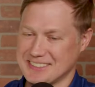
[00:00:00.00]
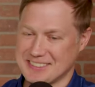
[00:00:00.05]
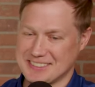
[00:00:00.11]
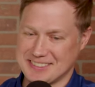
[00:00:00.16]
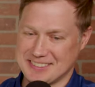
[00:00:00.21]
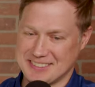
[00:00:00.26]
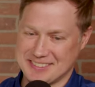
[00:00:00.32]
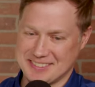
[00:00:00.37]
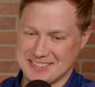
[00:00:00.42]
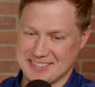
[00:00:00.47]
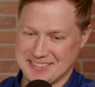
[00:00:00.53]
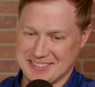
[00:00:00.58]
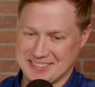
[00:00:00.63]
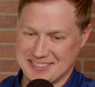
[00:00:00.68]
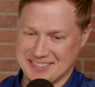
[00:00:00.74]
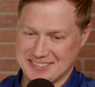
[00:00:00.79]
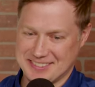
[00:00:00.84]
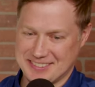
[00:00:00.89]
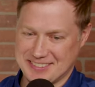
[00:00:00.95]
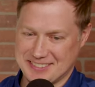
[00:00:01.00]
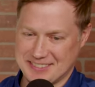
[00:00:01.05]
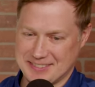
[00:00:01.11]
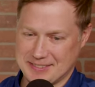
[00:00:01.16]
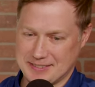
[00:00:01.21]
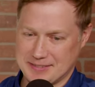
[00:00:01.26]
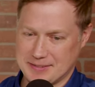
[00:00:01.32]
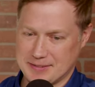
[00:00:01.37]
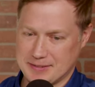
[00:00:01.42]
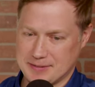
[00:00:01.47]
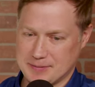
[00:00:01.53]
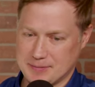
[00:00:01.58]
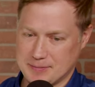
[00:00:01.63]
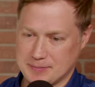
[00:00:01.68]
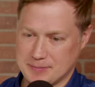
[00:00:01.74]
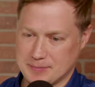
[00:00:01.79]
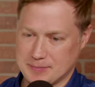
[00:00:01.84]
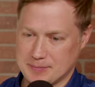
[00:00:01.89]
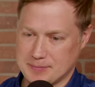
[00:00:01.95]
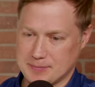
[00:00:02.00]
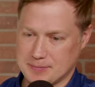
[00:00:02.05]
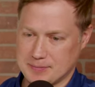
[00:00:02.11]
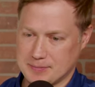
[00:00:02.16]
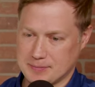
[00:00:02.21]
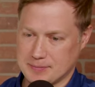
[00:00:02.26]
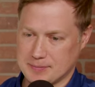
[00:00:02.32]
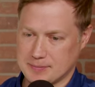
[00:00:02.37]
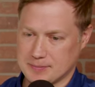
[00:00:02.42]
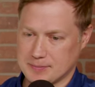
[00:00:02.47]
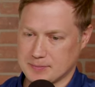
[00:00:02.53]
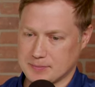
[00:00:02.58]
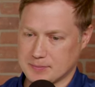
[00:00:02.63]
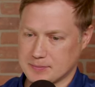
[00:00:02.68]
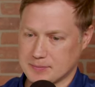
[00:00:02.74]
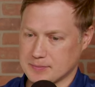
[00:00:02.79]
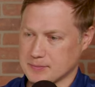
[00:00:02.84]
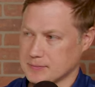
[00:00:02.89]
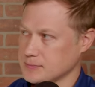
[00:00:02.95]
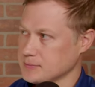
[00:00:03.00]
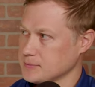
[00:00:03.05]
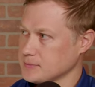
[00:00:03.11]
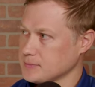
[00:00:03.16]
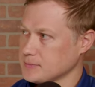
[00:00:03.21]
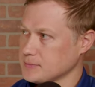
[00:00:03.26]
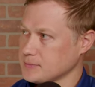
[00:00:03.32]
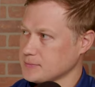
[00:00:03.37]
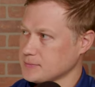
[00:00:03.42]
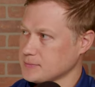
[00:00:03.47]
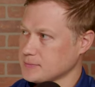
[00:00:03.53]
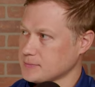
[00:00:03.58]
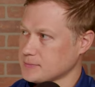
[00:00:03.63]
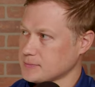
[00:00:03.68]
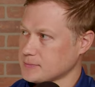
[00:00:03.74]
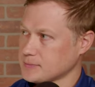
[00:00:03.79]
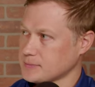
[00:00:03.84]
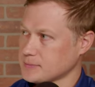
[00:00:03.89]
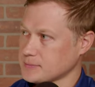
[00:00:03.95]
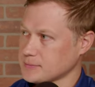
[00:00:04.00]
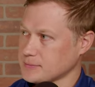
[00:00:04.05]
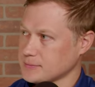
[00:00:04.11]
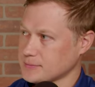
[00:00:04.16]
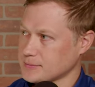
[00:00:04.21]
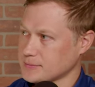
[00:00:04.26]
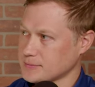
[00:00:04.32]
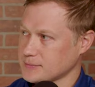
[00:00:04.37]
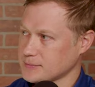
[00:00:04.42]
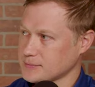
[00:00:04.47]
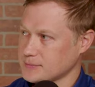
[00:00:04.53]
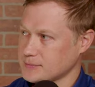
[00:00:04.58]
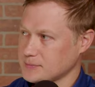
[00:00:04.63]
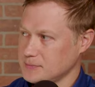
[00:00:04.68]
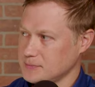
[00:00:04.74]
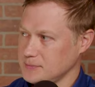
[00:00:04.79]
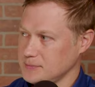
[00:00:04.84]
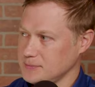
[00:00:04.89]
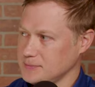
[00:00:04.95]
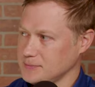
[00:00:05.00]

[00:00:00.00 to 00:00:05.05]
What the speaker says: (silent)